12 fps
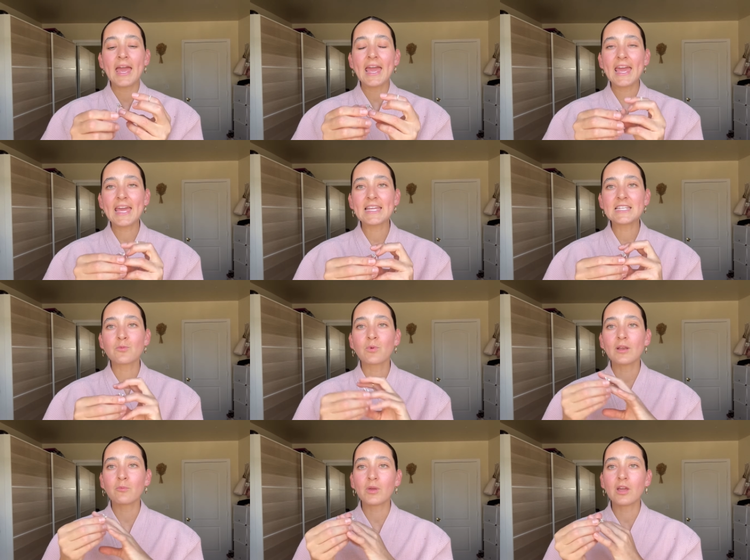And
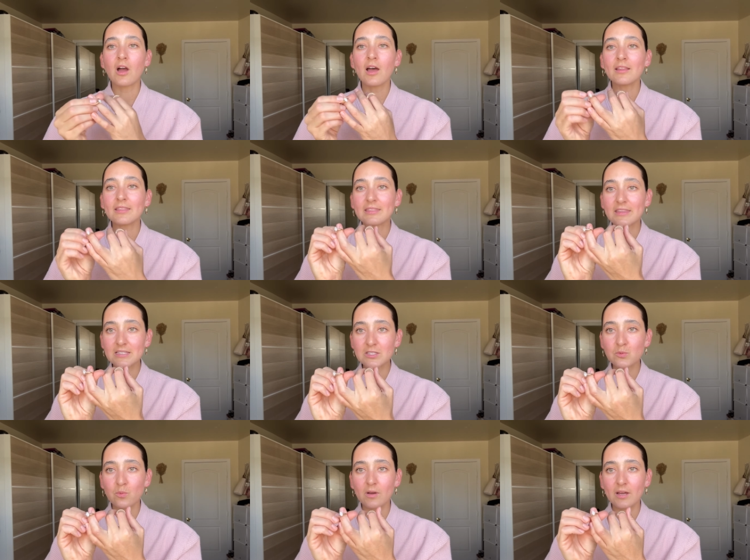when we got
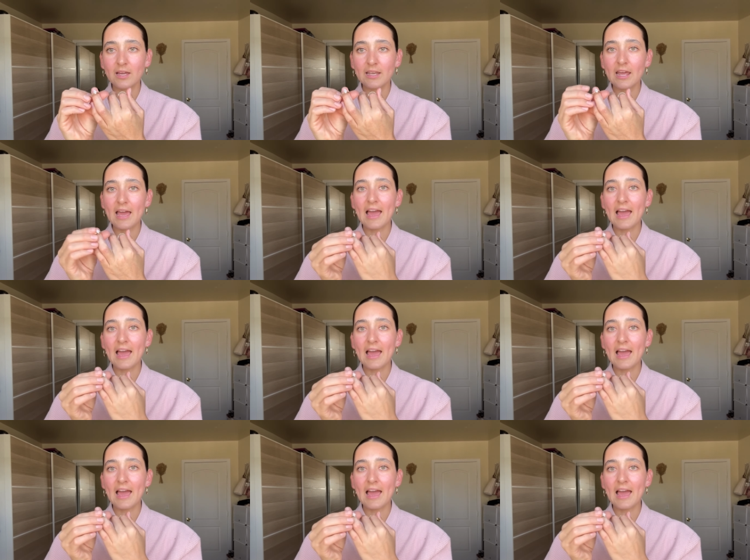this one,